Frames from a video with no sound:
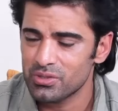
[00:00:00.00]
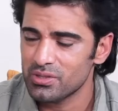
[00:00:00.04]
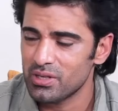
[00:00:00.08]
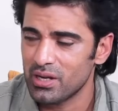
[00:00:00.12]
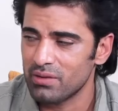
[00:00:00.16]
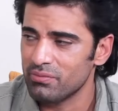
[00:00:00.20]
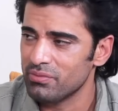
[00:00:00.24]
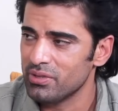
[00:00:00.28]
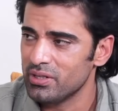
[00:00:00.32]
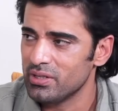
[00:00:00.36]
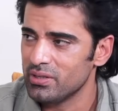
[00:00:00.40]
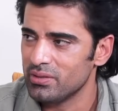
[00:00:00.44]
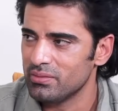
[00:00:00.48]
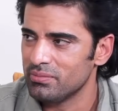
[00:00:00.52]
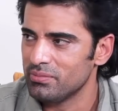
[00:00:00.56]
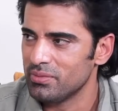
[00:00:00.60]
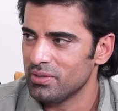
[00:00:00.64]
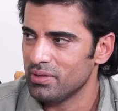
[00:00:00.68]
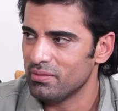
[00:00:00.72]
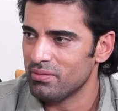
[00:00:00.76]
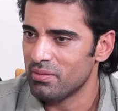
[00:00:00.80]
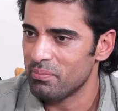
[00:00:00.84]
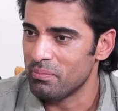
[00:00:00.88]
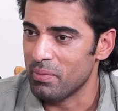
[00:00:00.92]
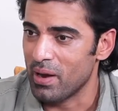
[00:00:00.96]
was
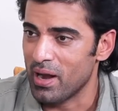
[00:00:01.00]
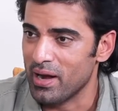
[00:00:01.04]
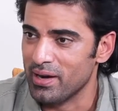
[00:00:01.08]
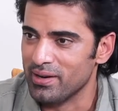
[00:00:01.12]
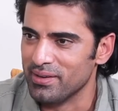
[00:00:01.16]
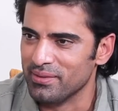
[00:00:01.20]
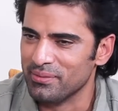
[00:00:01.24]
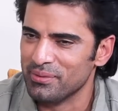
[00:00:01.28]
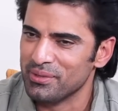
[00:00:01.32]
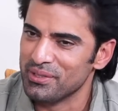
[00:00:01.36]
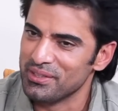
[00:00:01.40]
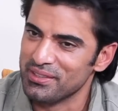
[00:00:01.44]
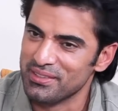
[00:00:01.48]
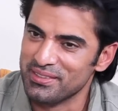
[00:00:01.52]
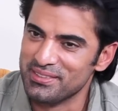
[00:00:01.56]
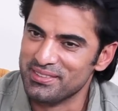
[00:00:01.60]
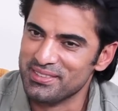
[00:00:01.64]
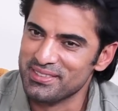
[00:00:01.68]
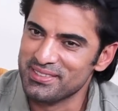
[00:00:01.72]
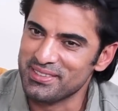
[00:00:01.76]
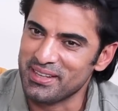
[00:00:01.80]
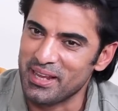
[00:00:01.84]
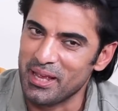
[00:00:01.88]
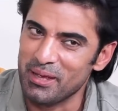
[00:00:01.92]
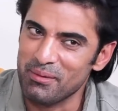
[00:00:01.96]
never planned. But he
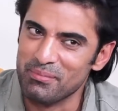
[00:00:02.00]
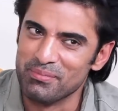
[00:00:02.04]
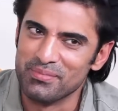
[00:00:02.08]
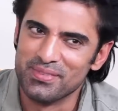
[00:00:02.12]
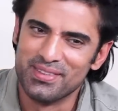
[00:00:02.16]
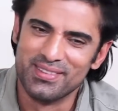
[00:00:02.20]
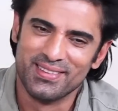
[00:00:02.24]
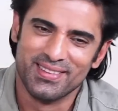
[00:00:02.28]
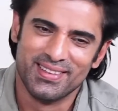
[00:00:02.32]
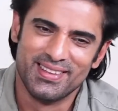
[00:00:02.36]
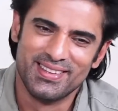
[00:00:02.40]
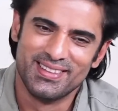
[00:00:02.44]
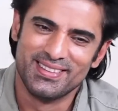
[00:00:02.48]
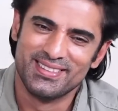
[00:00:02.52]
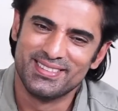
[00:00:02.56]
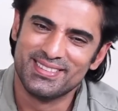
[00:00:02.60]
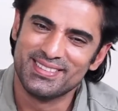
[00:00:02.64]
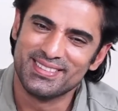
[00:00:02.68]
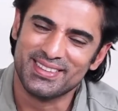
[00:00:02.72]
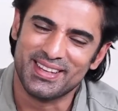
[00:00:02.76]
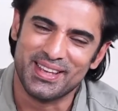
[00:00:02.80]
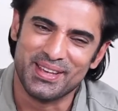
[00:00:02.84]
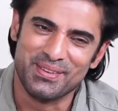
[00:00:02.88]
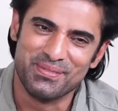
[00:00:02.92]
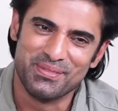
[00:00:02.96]
just came.
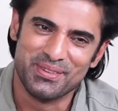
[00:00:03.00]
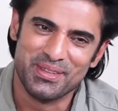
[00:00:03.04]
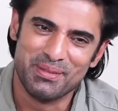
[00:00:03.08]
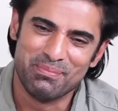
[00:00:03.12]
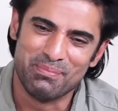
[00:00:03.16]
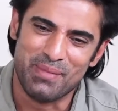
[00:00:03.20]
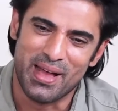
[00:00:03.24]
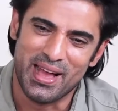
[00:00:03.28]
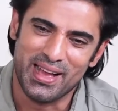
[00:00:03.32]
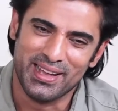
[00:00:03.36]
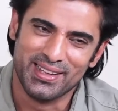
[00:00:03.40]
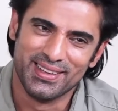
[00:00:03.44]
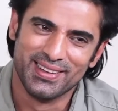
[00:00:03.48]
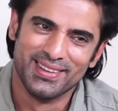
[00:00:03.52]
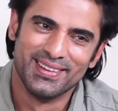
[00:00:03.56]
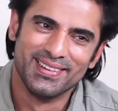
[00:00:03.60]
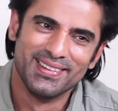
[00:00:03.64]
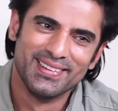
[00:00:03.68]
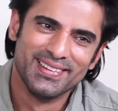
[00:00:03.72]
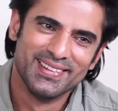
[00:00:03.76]
just came with a bang.